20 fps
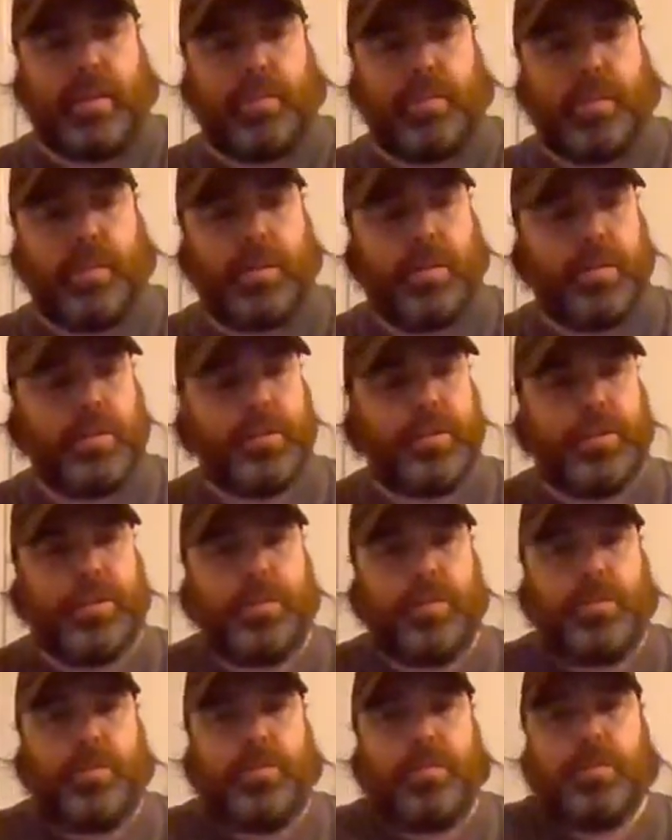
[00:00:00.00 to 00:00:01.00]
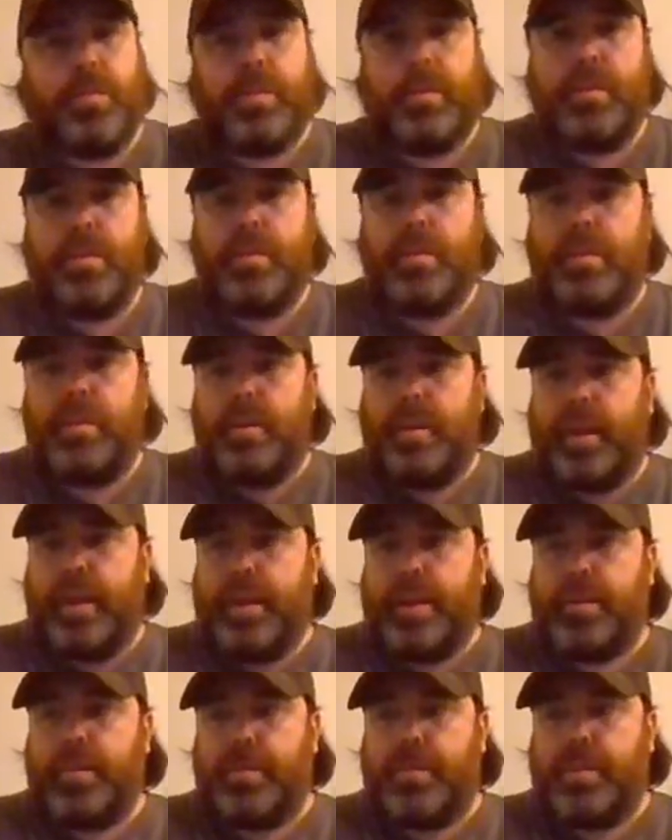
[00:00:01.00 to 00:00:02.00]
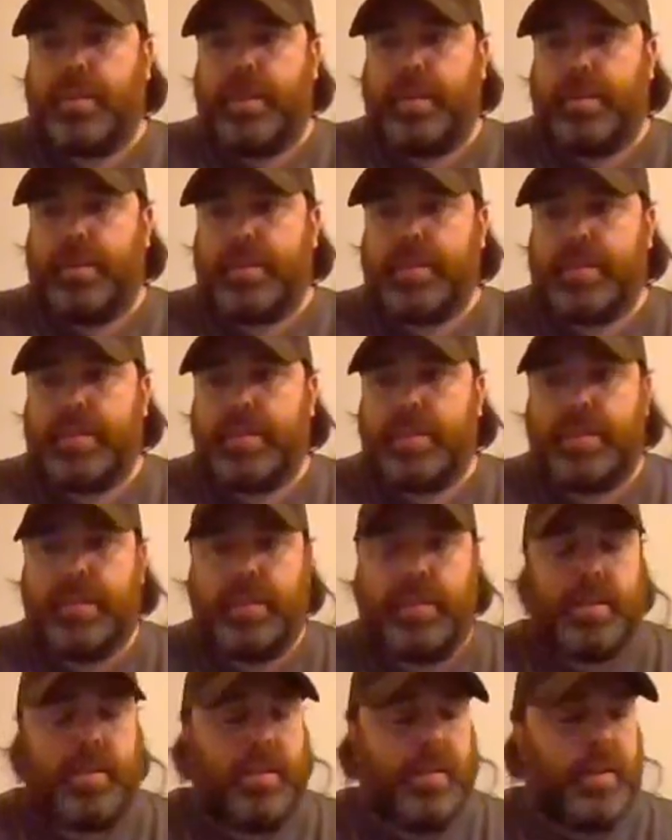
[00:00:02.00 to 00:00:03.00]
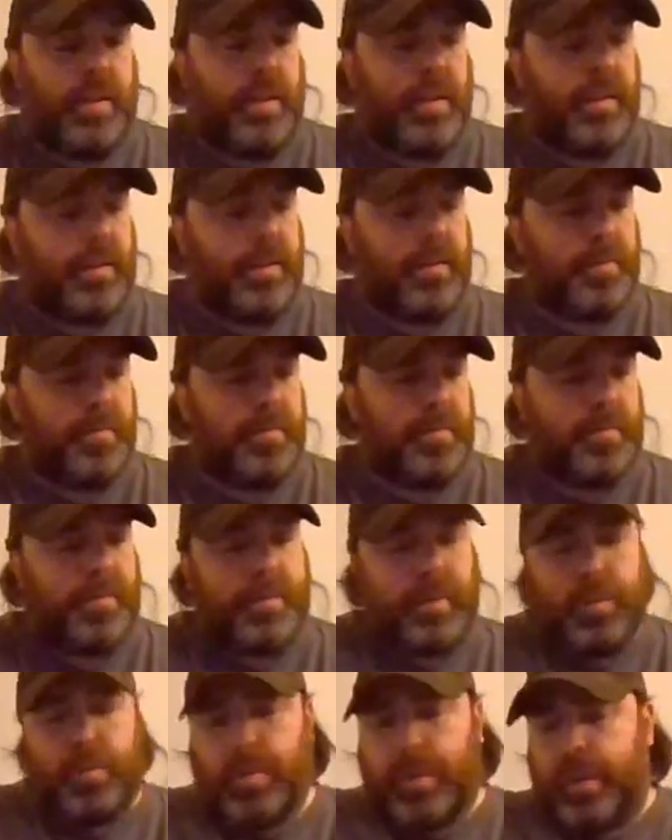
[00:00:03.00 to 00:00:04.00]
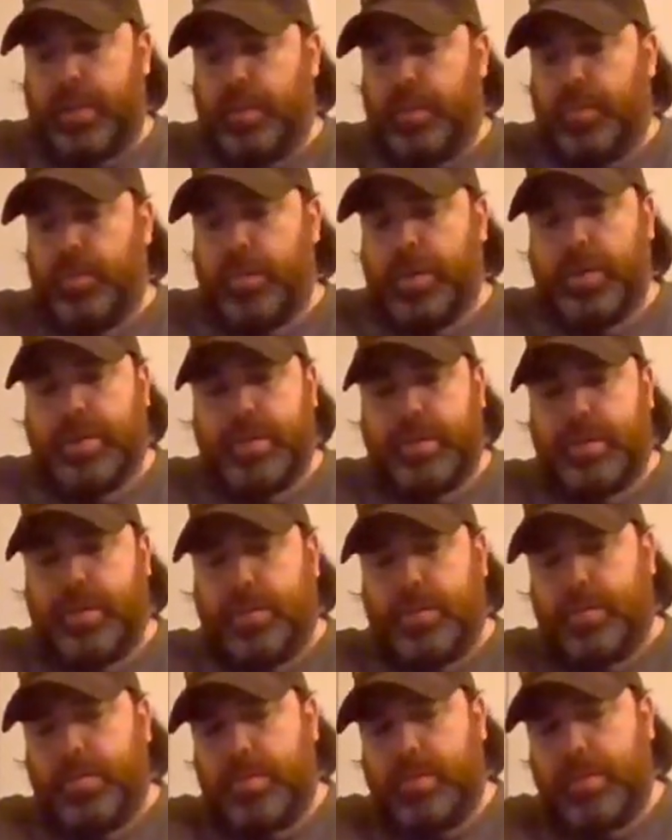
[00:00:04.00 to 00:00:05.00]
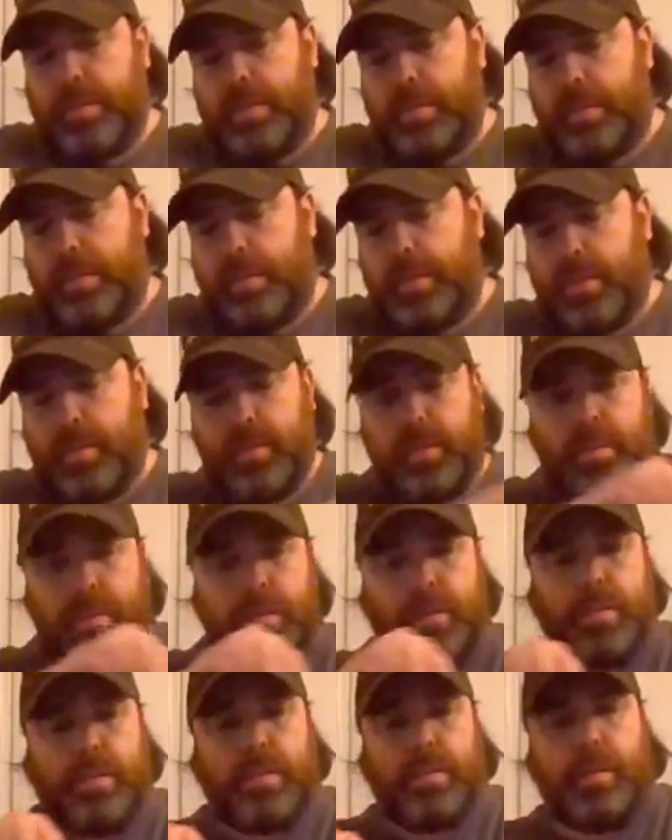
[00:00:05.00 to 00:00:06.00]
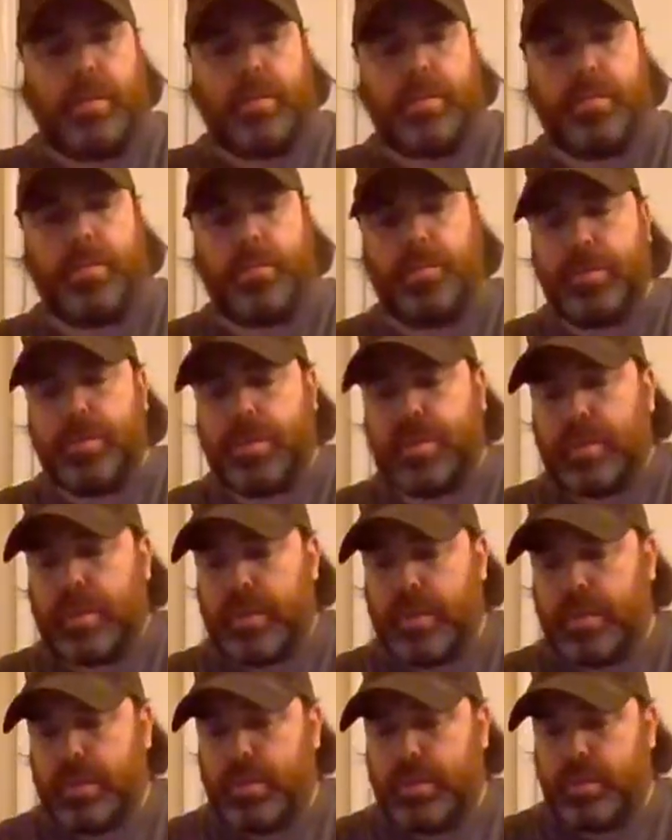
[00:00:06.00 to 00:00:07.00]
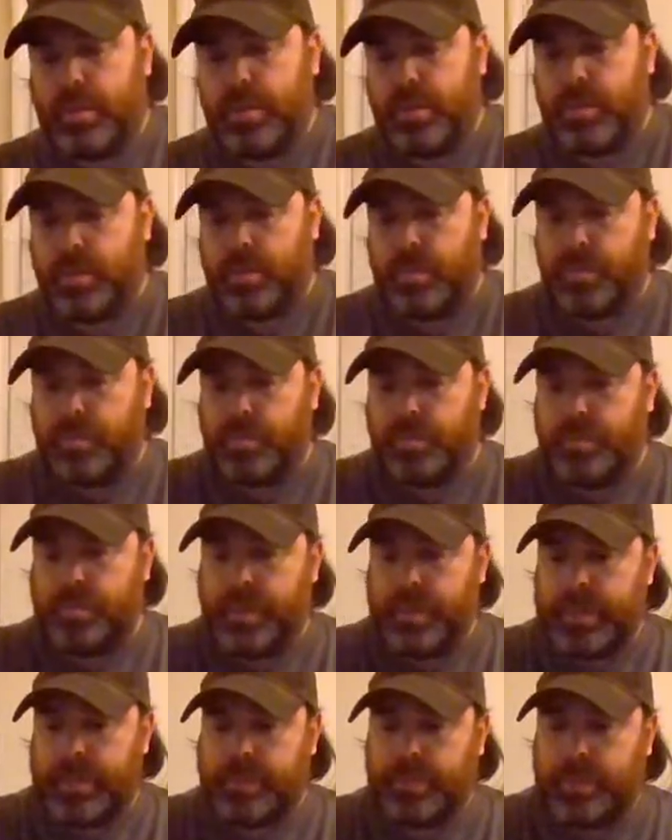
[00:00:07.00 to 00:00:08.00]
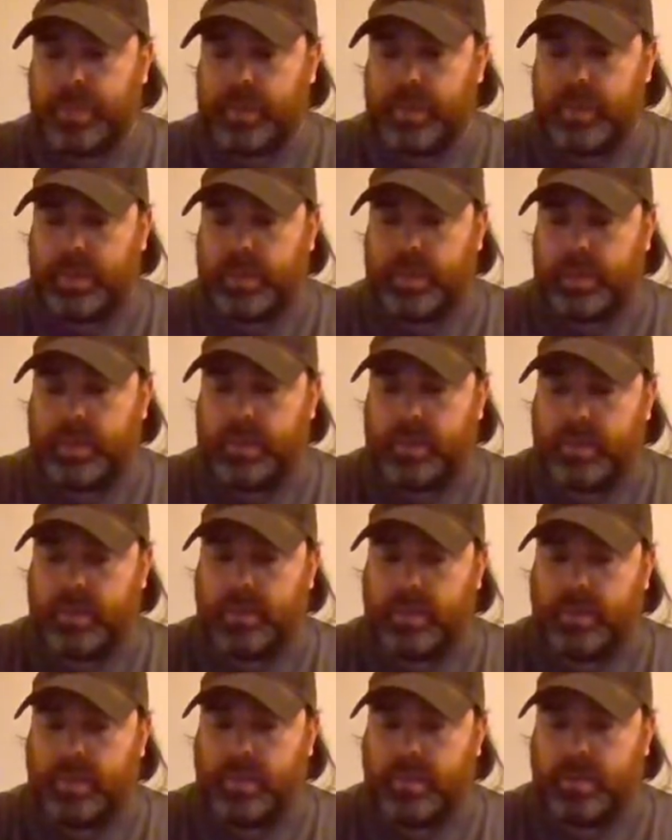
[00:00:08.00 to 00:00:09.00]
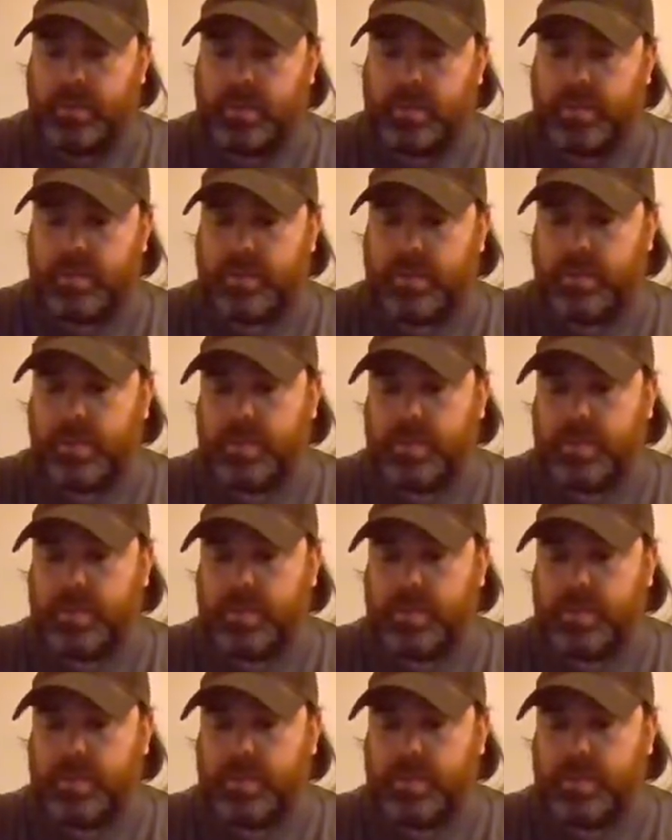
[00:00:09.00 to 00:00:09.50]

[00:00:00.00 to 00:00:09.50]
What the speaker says: kind of hard to anchor things the way you want to. So we're just gonna do the best we can here.